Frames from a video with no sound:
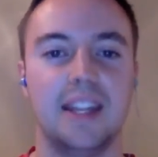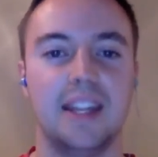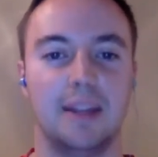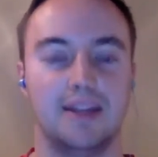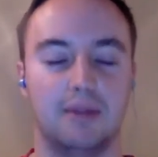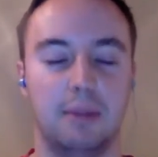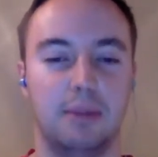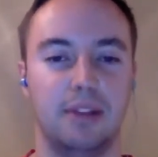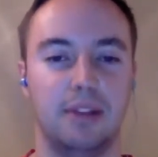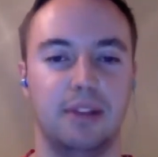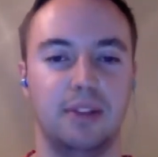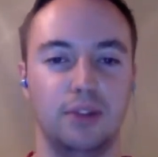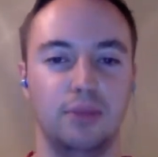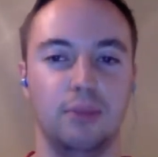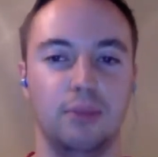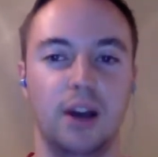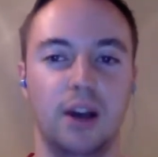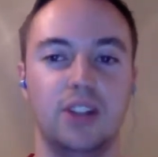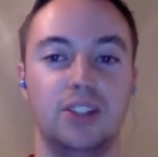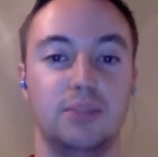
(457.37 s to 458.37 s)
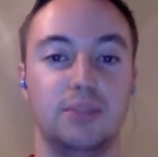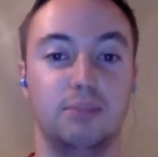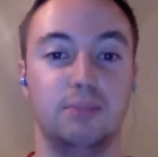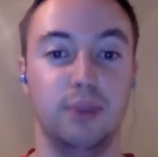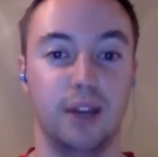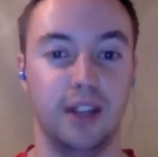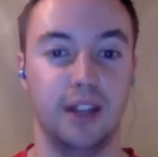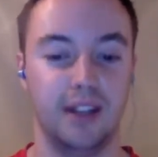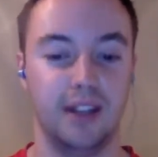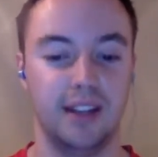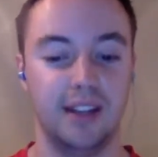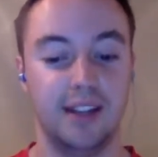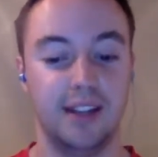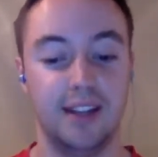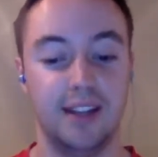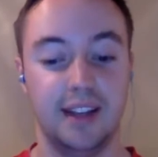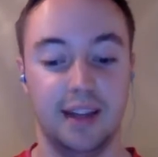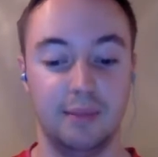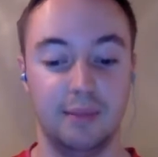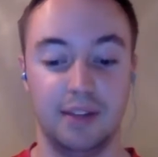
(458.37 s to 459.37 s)
That might be too much, but
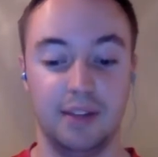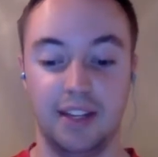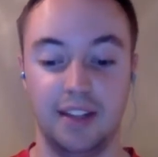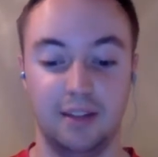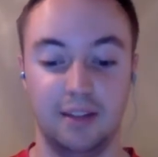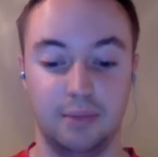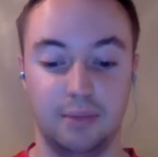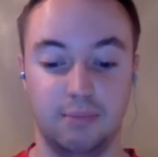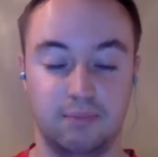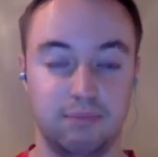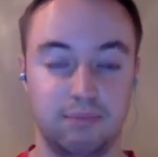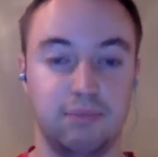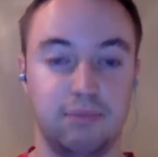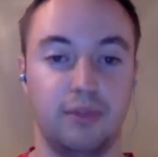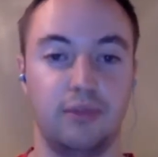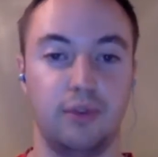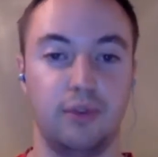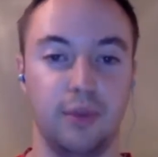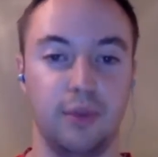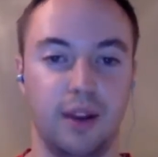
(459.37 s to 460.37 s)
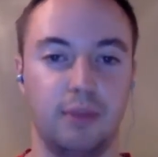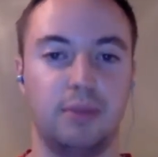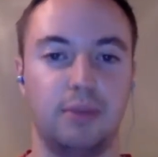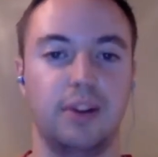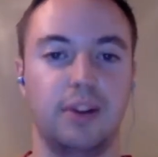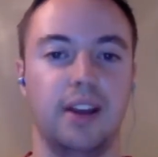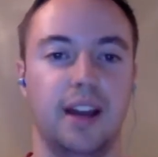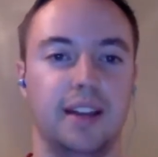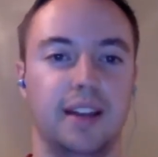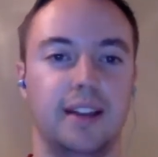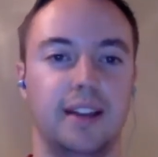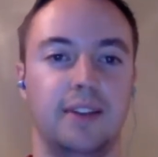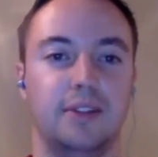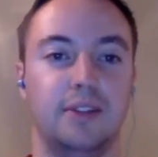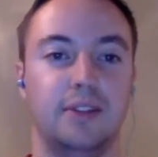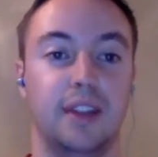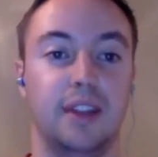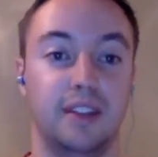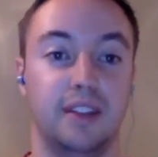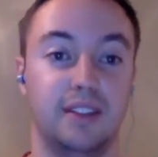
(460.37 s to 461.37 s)
I mean, he's performing at a pretty high
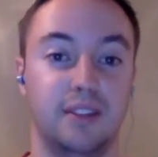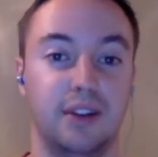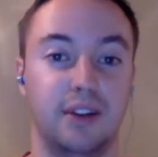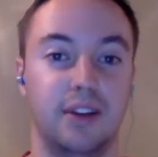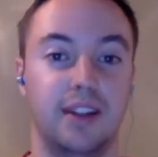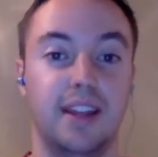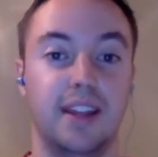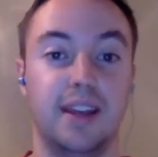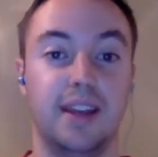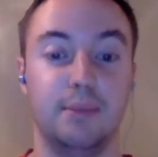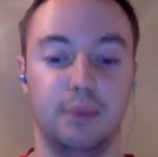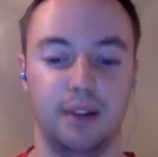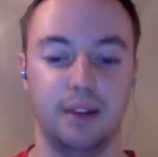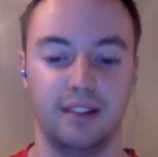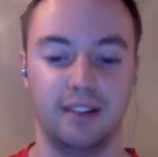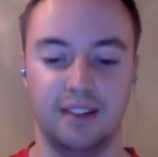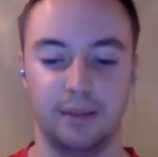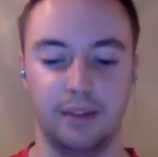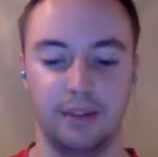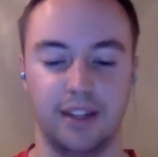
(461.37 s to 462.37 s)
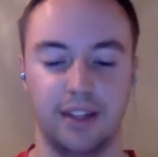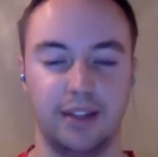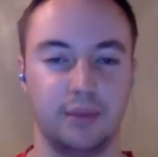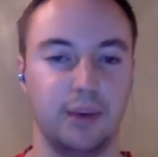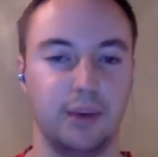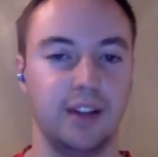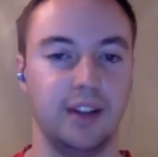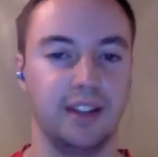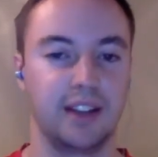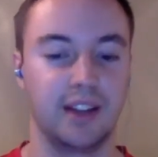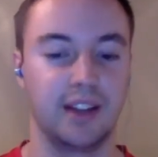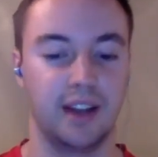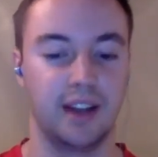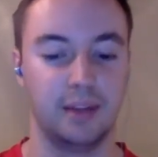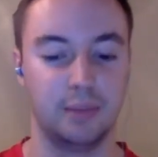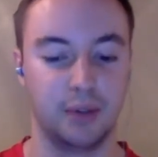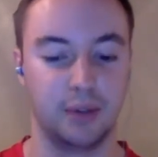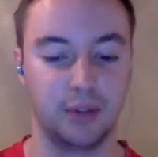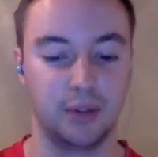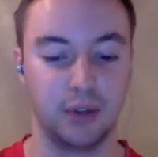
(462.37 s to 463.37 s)
level, not starting yet, but it seems like he's right on the
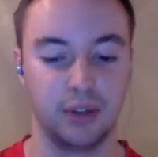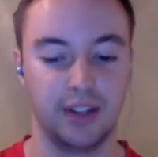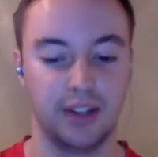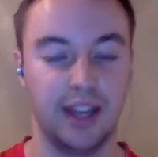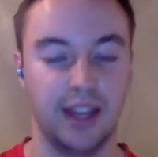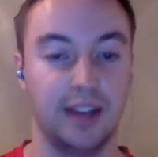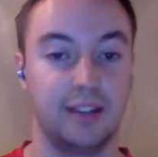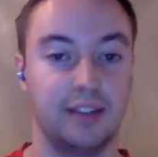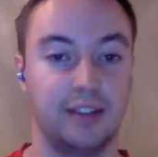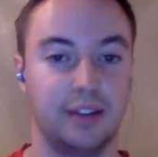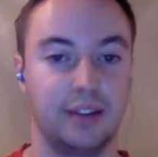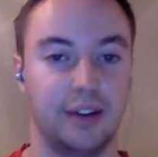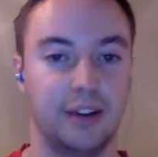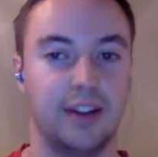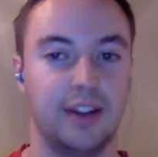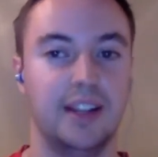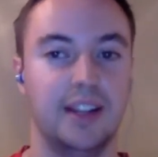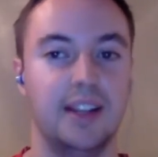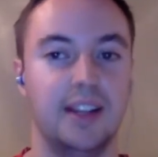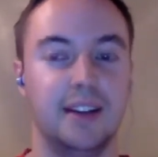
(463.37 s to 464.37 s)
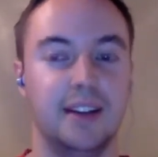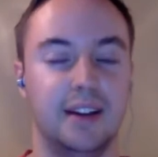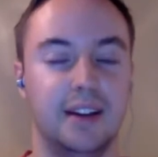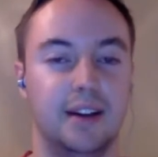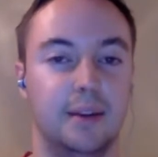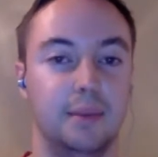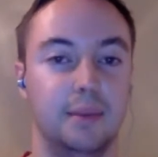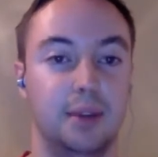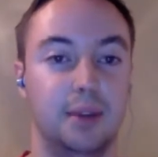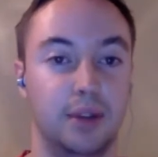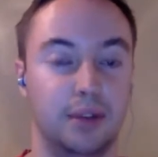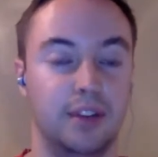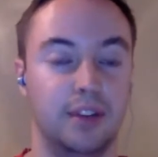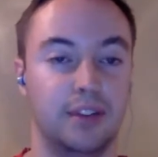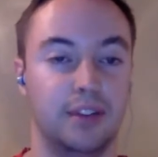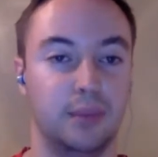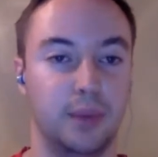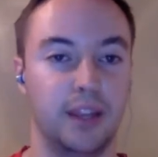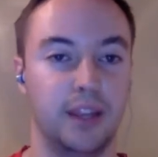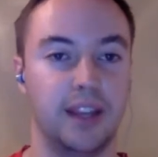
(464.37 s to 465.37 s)
cusp and could get a start, you know,
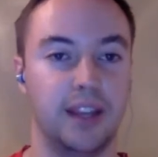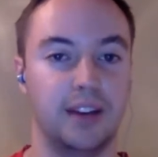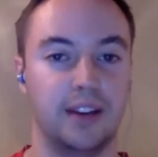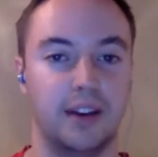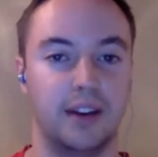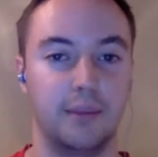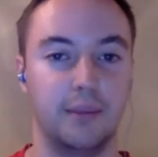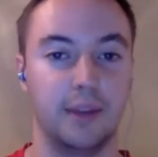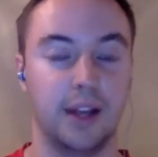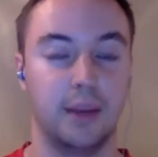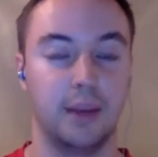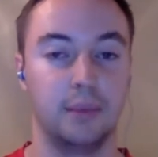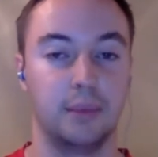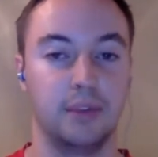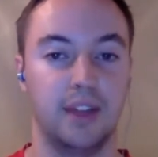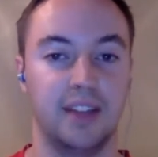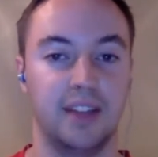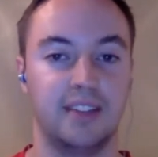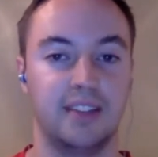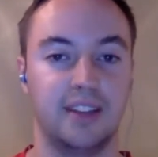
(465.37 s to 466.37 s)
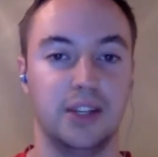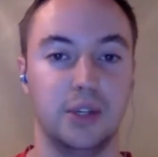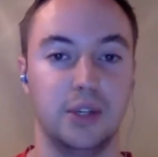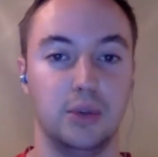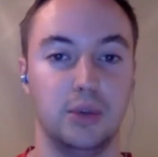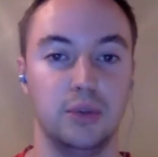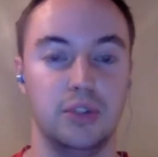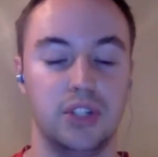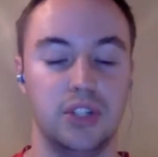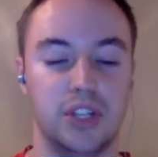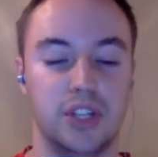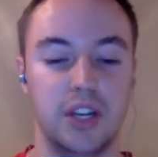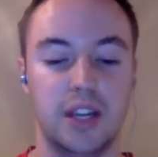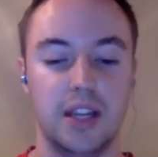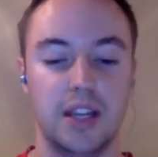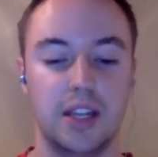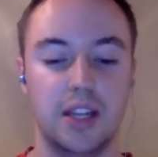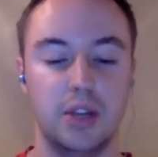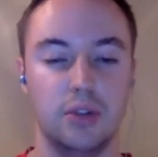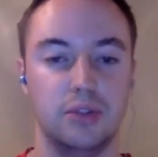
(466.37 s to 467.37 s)
this weekend coming up. So that's a huge,
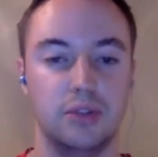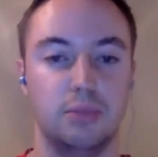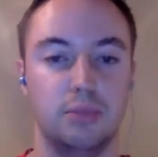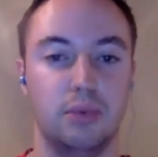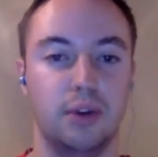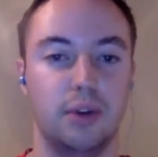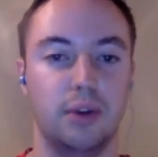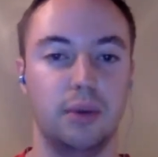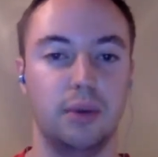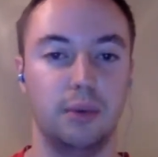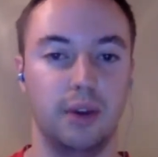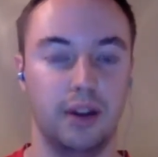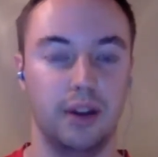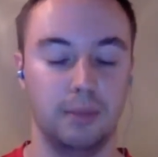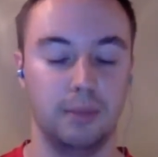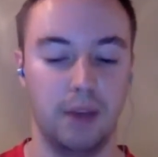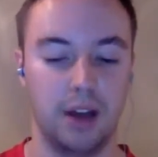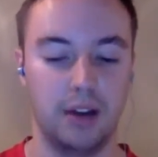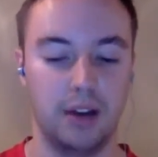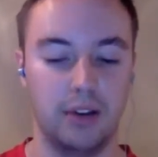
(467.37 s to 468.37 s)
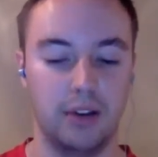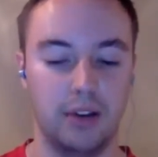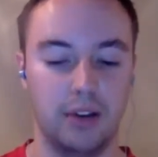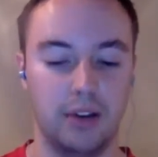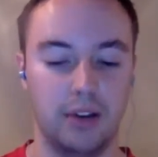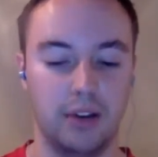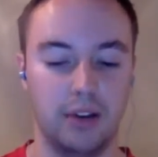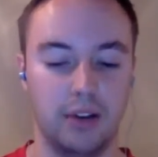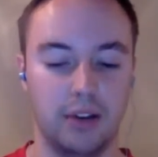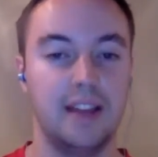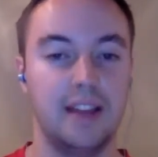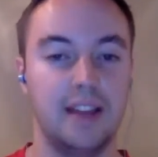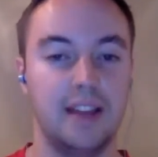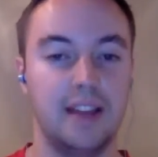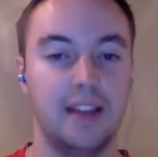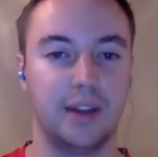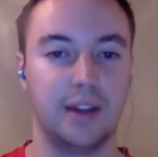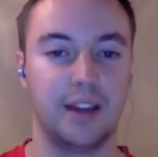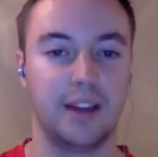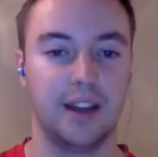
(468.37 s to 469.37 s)
huge point we want to monitor and see
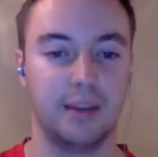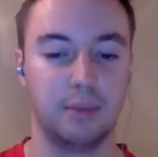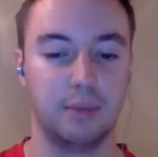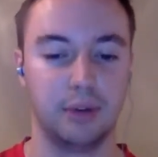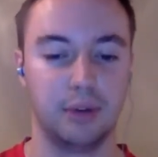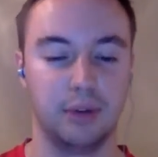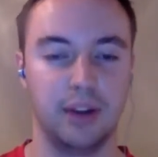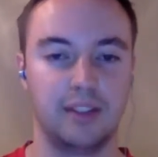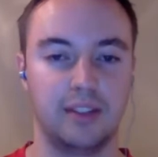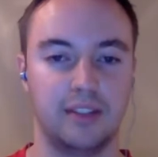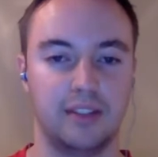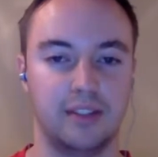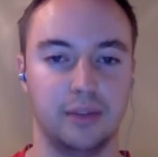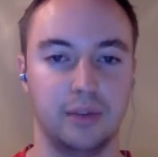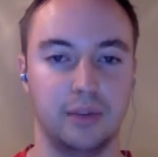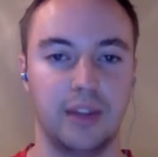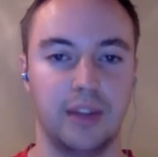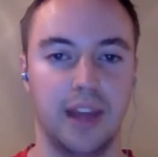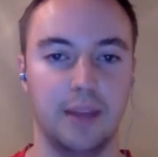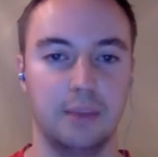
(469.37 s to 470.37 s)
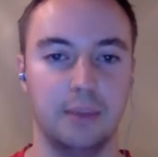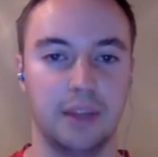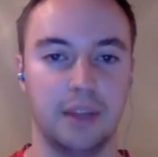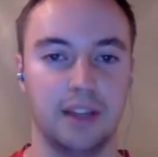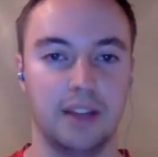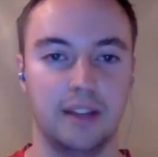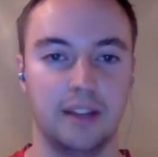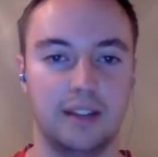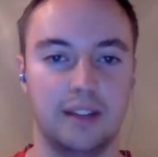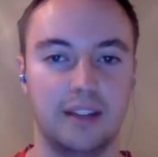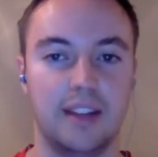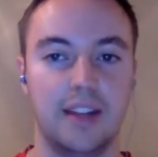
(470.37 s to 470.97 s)
how he kind of progresses through that, because